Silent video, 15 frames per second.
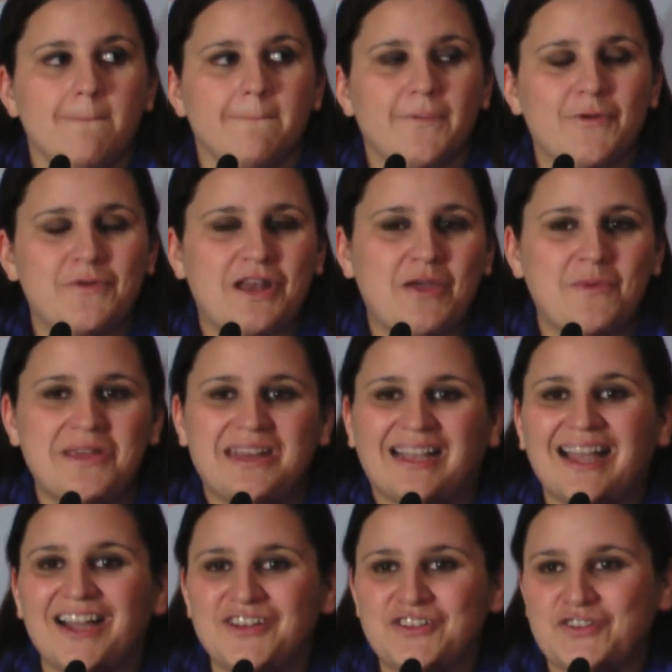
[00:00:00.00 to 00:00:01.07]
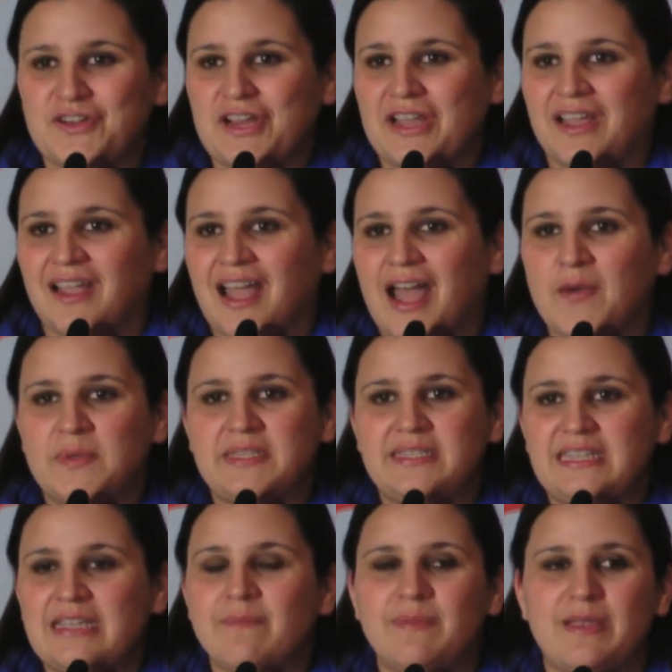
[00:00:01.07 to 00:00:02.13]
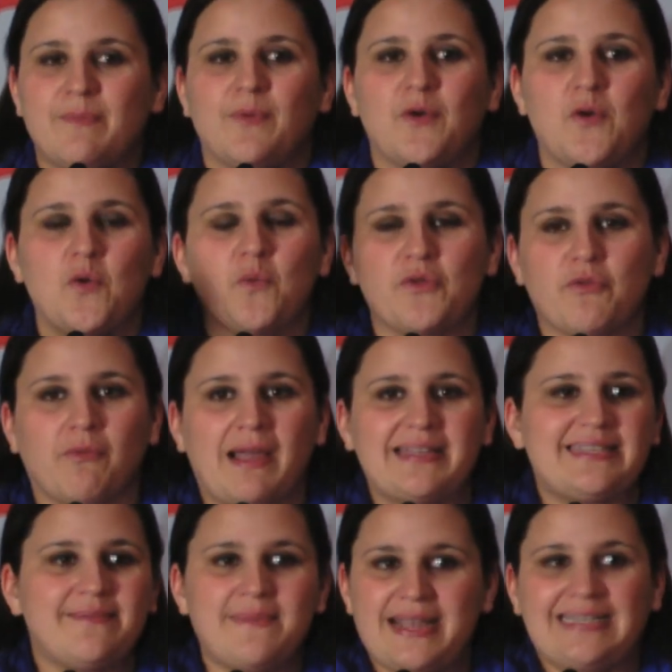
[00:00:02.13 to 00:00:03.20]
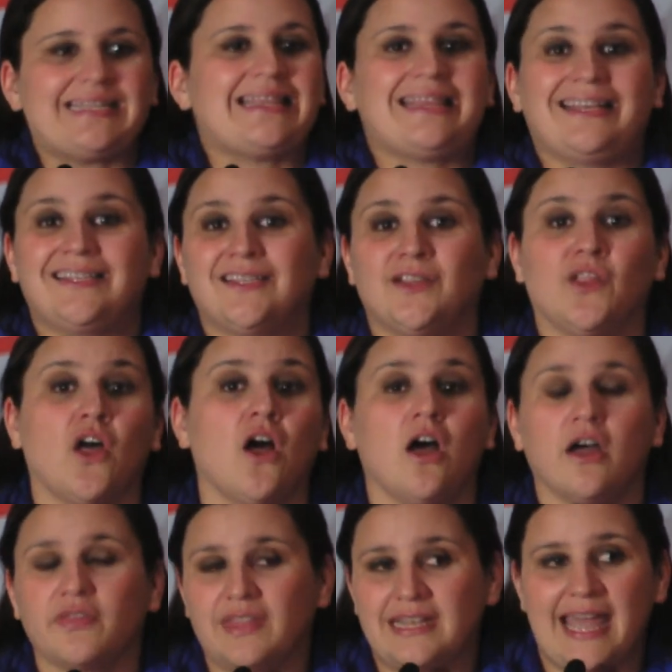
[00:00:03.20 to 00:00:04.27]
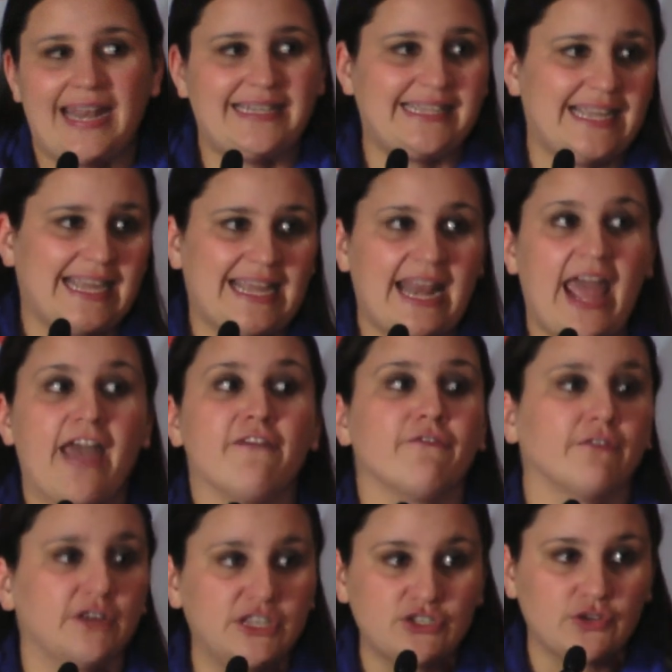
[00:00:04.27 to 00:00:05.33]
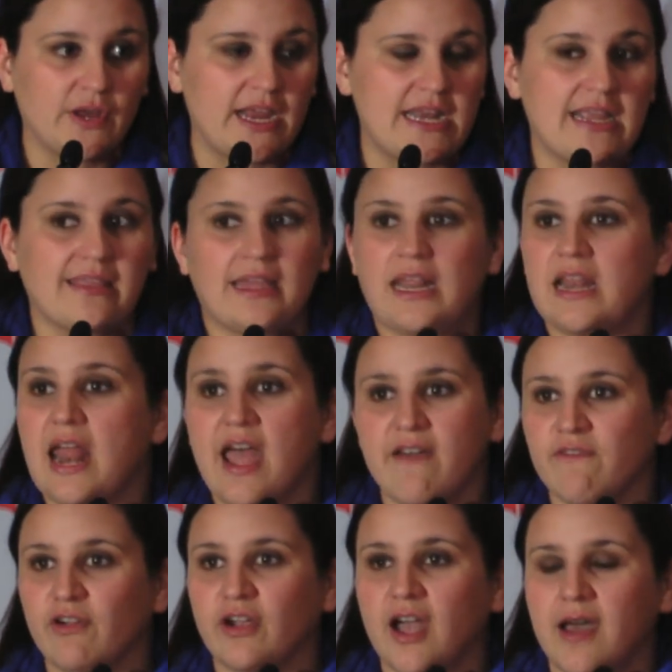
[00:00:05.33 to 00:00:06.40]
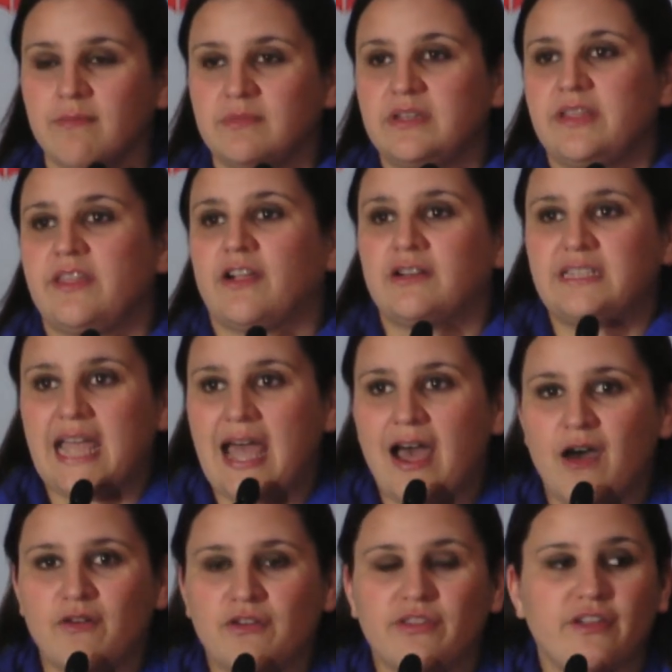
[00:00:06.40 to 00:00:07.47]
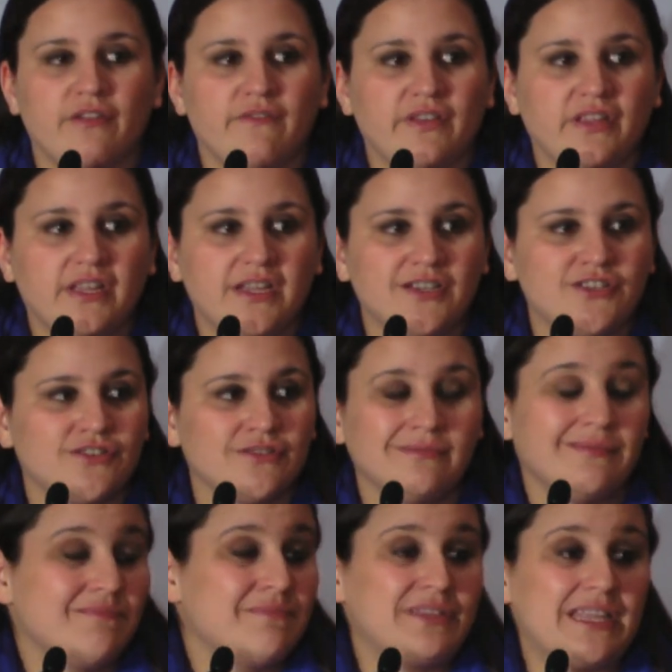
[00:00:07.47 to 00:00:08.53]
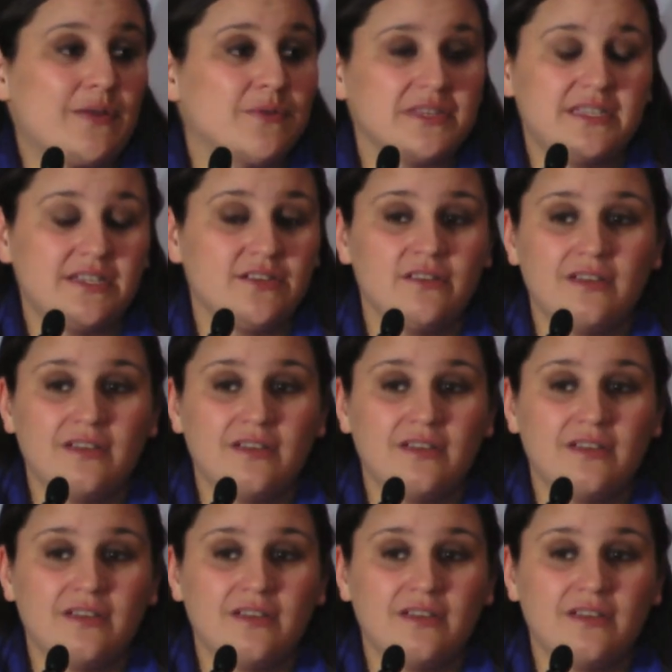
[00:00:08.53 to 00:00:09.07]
But when I went in country, I was seeing people with resumes this long that had taken every training that had ever come to their town or their village, but they were still